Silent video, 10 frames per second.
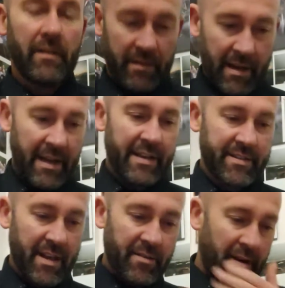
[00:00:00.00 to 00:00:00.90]

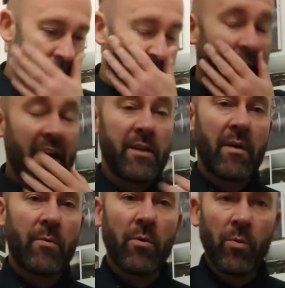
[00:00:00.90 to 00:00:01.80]
etc. Anyway,
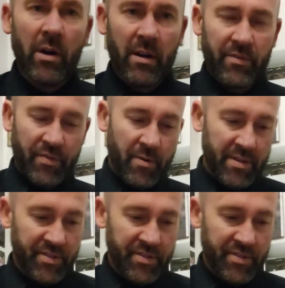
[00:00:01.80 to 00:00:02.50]
we'll work through it.